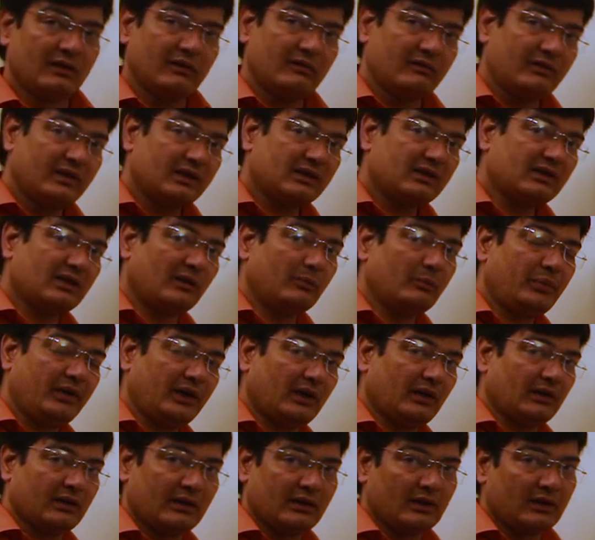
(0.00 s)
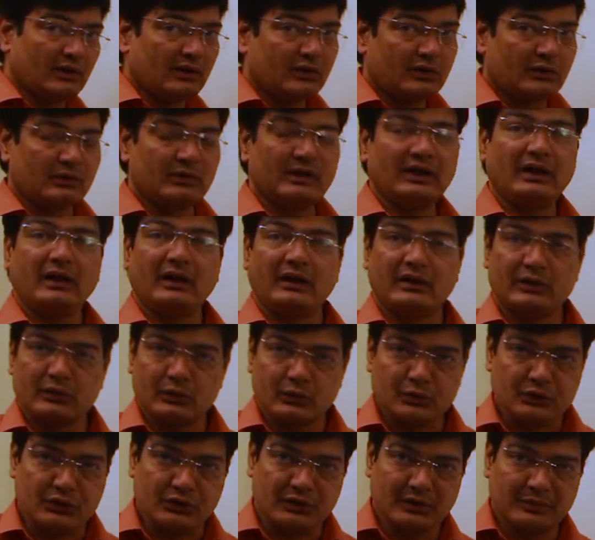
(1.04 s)
with compared to the
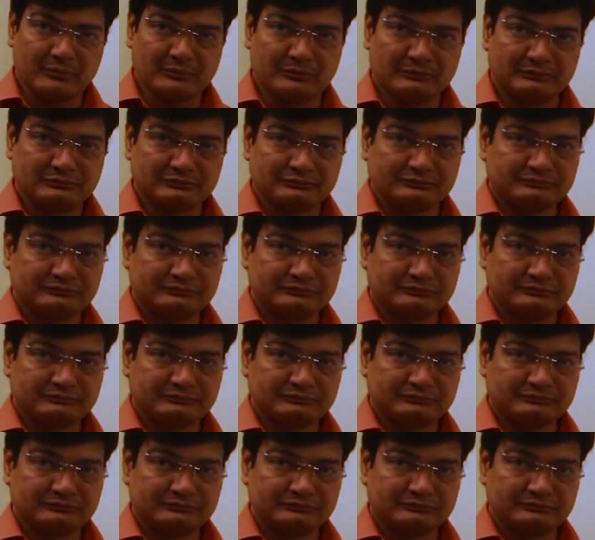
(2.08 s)
androecium.